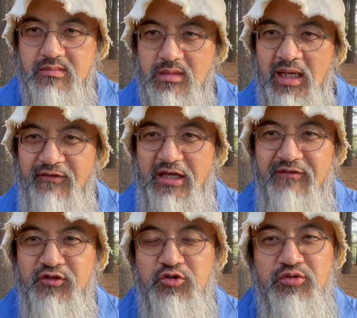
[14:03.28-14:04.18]

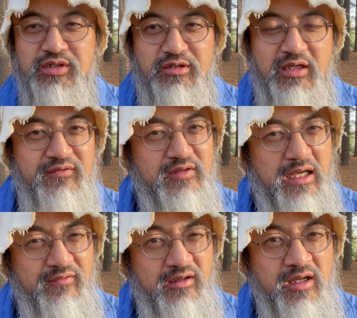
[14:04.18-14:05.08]
If you
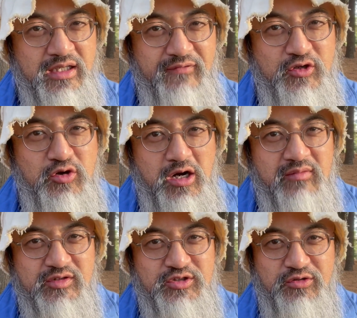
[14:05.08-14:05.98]
if you are
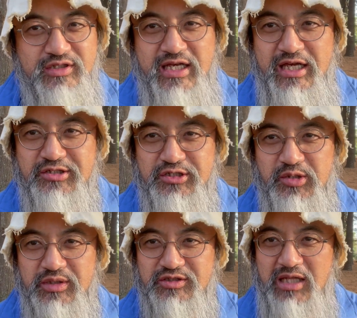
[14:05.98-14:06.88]
of a certain age, you
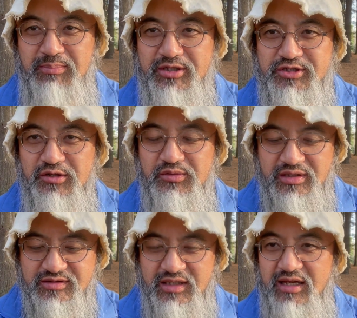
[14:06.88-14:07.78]
know what a sloppy Joe
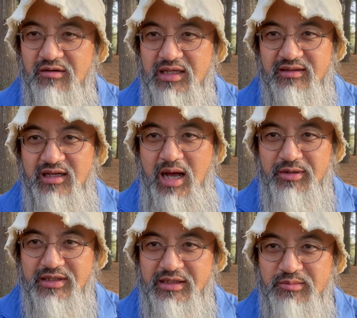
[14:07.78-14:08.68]
is. They are not
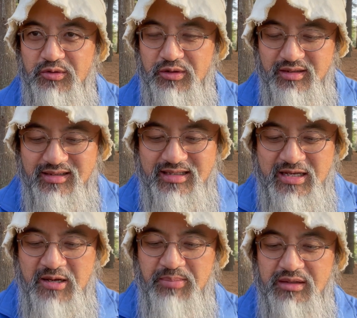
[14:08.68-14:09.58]
common anymore.
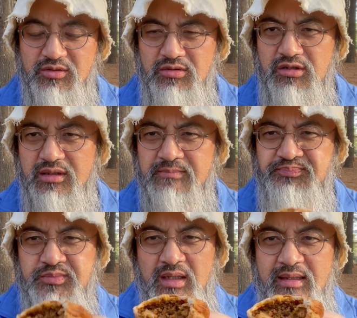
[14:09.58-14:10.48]
But ooh, look,
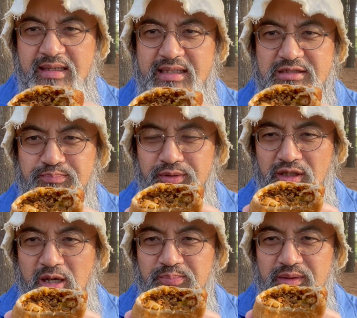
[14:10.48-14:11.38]
it is
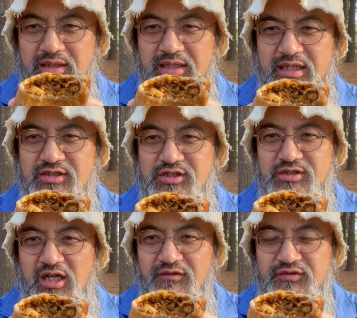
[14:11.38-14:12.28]
plumply
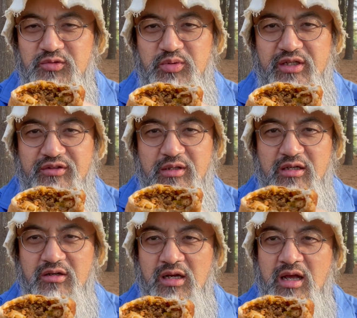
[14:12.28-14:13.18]
stuffed with
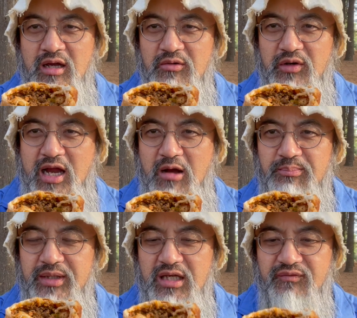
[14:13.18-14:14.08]
ground
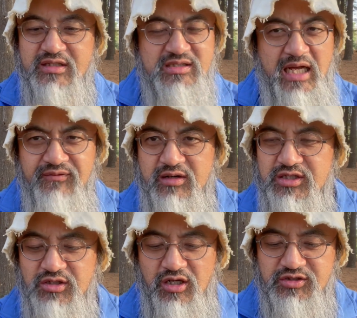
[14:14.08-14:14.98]
beef. It's not very
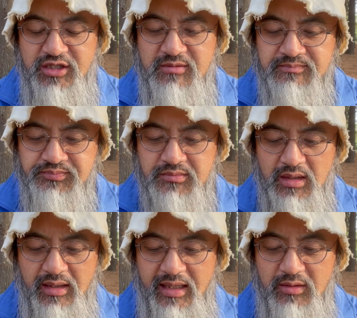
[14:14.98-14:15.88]
saucy,
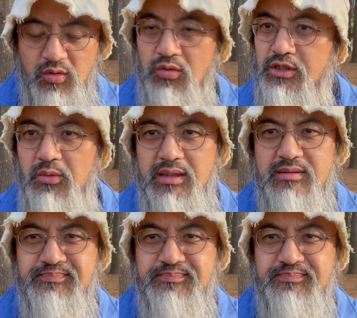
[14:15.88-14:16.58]
and ooh, you know what?